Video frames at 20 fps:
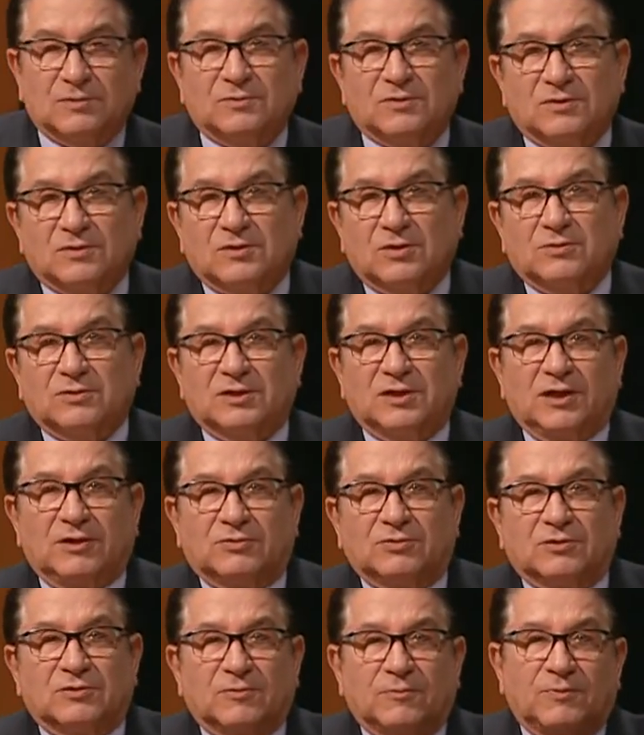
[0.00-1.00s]

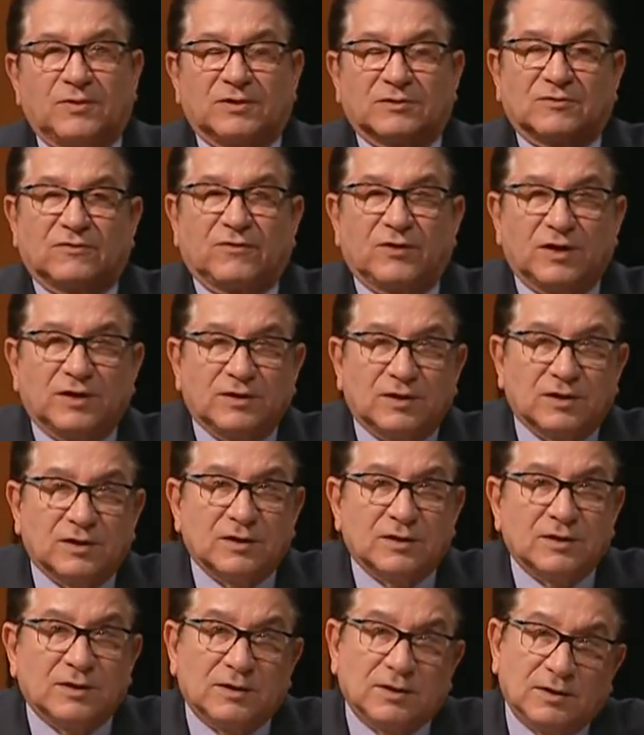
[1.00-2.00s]
Association of Pennsylvania,
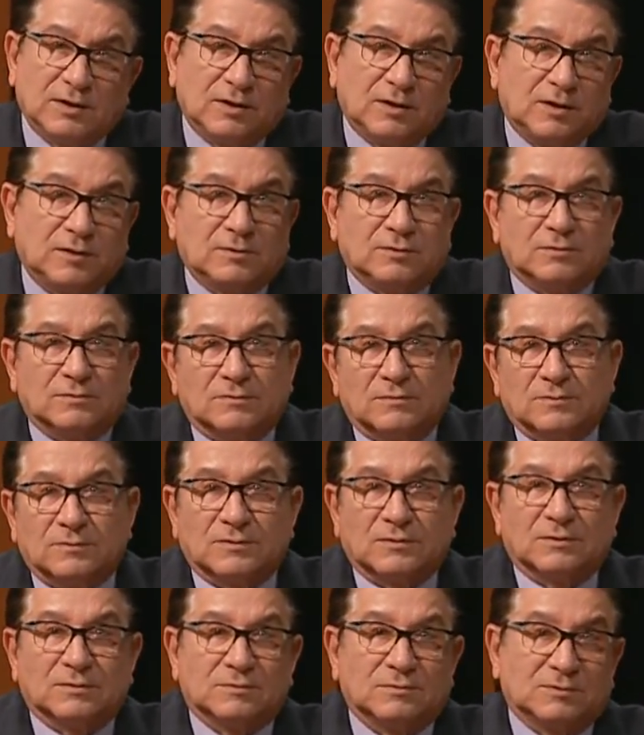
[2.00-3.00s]
and
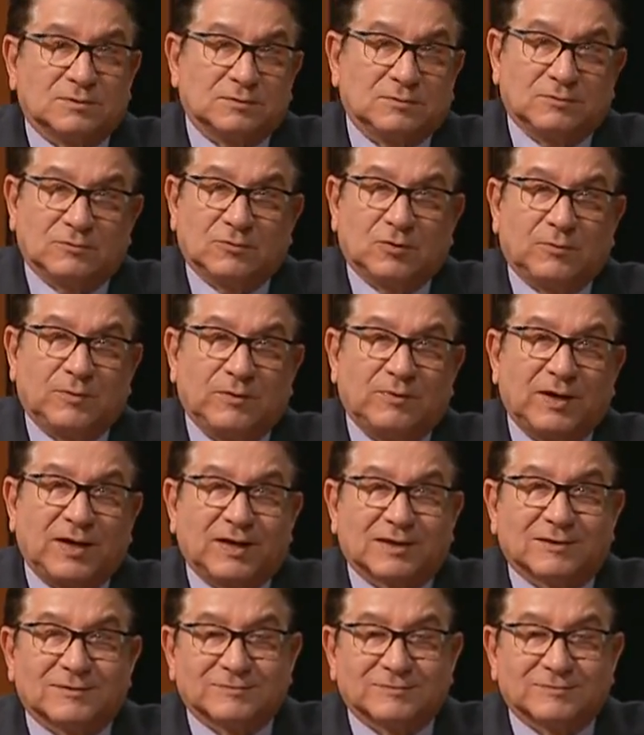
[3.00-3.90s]
we'll be back.